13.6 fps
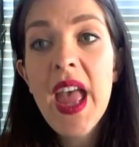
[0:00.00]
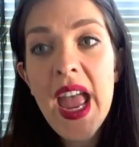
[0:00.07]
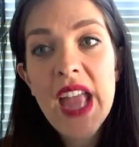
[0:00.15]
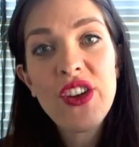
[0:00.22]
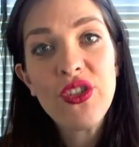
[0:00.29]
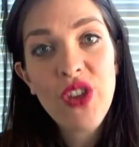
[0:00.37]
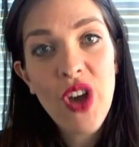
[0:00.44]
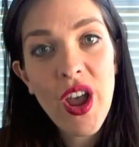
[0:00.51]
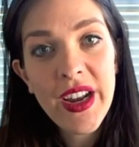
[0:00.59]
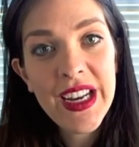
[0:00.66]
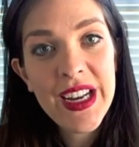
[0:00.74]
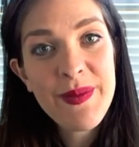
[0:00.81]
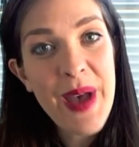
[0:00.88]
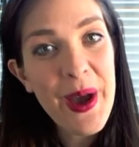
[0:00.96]
and you're
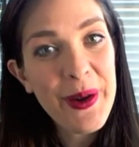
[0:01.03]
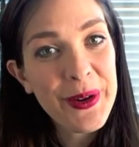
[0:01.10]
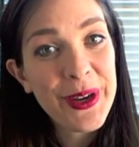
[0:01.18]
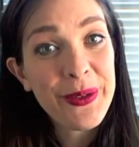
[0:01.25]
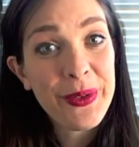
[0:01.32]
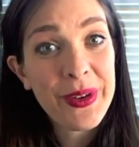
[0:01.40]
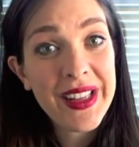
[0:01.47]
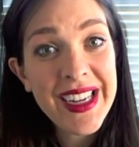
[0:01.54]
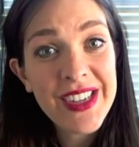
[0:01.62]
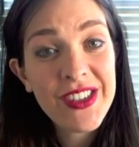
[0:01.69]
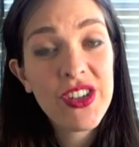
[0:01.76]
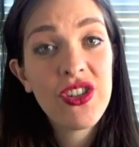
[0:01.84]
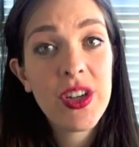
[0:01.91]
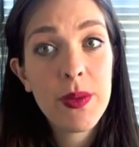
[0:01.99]
talking about your
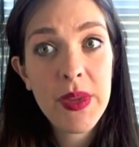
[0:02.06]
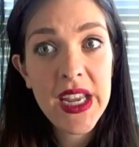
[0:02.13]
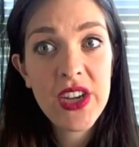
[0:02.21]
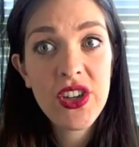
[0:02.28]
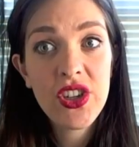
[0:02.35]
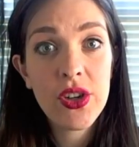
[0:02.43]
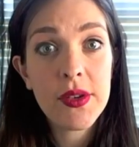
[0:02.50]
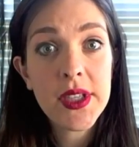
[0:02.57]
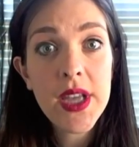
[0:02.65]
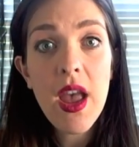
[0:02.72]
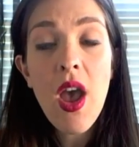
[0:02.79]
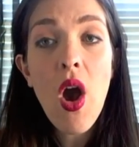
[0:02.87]
relationship issues,